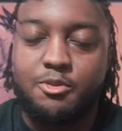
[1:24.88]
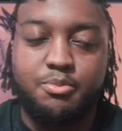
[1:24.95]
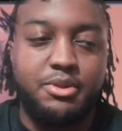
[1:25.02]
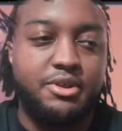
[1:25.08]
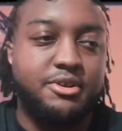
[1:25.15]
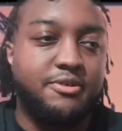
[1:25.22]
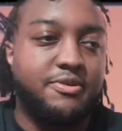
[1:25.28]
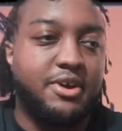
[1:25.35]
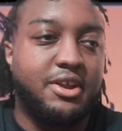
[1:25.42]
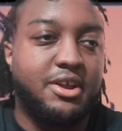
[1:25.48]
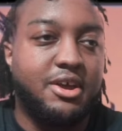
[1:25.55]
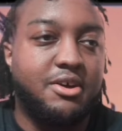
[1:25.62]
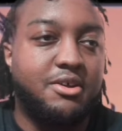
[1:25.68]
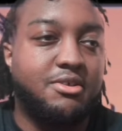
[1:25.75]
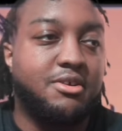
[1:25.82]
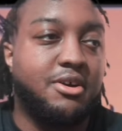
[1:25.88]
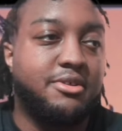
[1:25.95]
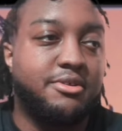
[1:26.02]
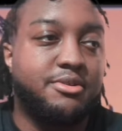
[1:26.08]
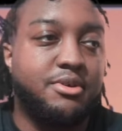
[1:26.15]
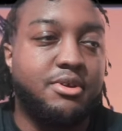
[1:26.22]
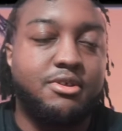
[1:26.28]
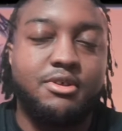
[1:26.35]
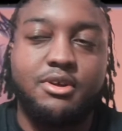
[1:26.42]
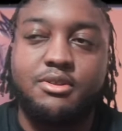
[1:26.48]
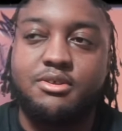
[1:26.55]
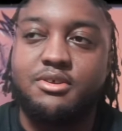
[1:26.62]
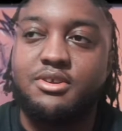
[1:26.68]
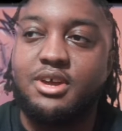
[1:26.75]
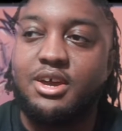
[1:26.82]
Splinter finding out his other three
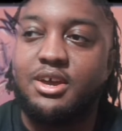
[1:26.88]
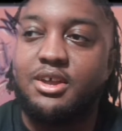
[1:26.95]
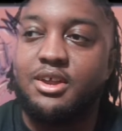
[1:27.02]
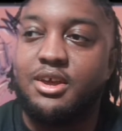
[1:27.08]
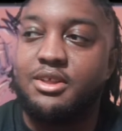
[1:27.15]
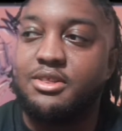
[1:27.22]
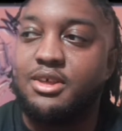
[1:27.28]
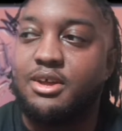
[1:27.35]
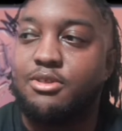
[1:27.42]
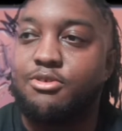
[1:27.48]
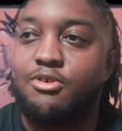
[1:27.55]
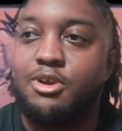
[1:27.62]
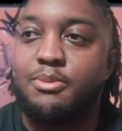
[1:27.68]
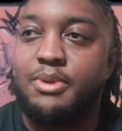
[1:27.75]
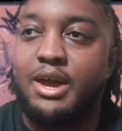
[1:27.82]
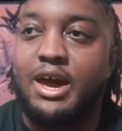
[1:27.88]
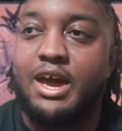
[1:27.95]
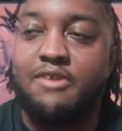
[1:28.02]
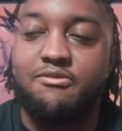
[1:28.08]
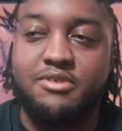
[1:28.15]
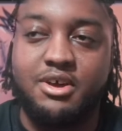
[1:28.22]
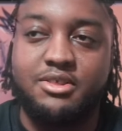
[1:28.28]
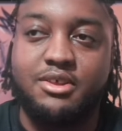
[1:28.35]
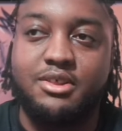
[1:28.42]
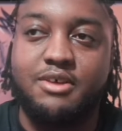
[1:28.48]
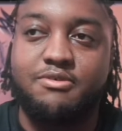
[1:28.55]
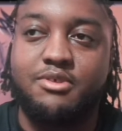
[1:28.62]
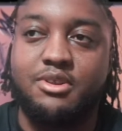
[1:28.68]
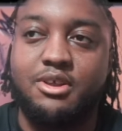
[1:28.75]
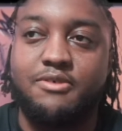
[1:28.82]
sons are dead, and then screaming, I have nothing
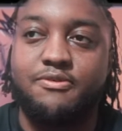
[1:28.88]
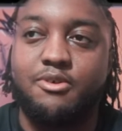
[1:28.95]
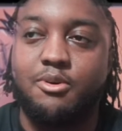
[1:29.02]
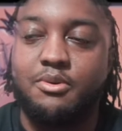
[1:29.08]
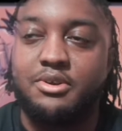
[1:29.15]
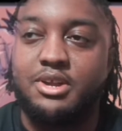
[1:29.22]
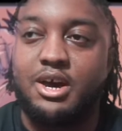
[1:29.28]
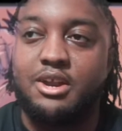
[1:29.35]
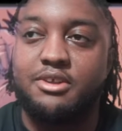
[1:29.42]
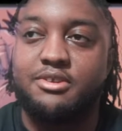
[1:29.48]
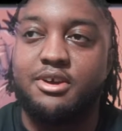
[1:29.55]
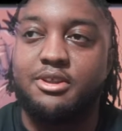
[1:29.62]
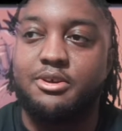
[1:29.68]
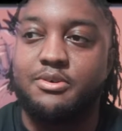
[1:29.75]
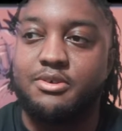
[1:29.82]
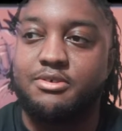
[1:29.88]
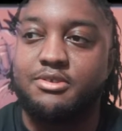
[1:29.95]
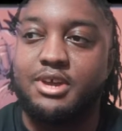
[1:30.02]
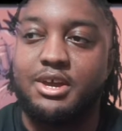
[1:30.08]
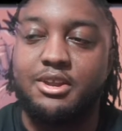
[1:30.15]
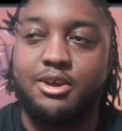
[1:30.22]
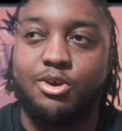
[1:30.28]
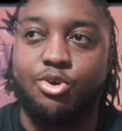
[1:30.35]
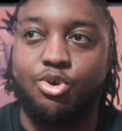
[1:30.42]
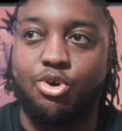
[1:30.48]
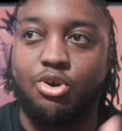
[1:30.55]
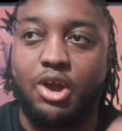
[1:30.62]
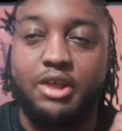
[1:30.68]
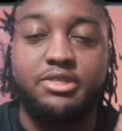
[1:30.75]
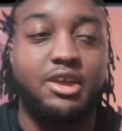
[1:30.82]
left to live for when Donatello is standing
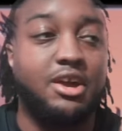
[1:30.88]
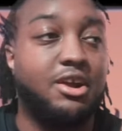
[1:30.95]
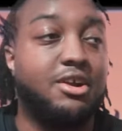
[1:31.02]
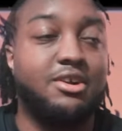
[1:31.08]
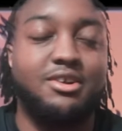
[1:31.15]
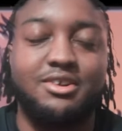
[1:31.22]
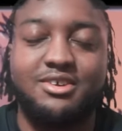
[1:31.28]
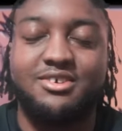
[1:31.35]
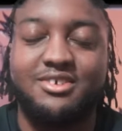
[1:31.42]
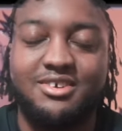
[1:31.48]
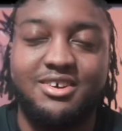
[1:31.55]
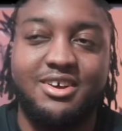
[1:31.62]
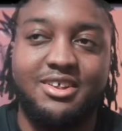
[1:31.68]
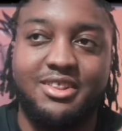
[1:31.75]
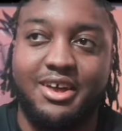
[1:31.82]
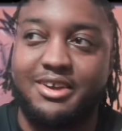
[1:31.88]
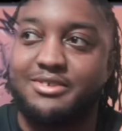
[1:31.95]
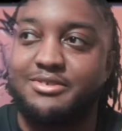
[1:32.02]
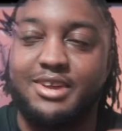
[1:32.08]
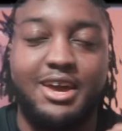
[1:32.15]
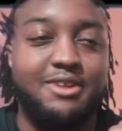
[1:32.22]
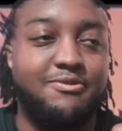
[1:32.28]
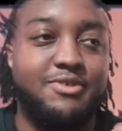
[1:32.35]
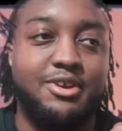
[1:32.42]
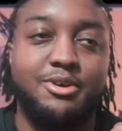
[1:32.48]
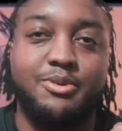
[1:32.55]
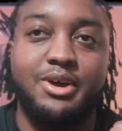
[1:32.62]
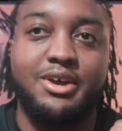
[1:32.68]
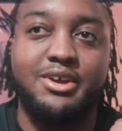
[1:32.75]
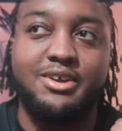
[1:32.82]
right there, like 10 feet
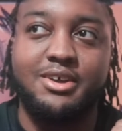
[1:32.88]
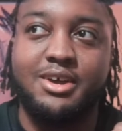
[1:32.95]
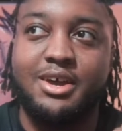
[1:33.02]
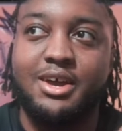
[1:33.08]
away.